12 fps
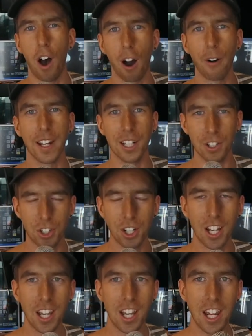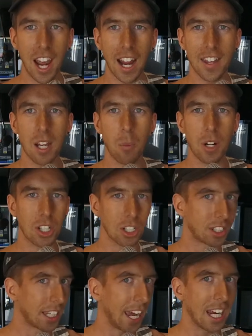Orange, and then we
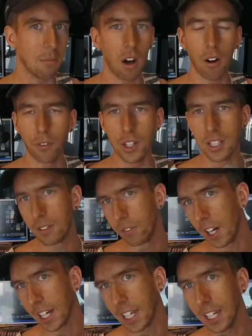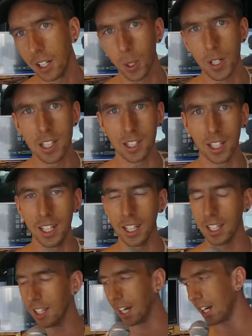just came off as fucking Chris
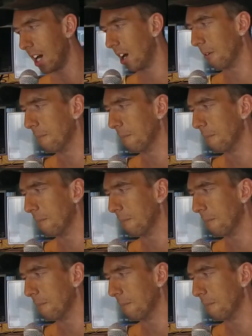Lilley. Like, oh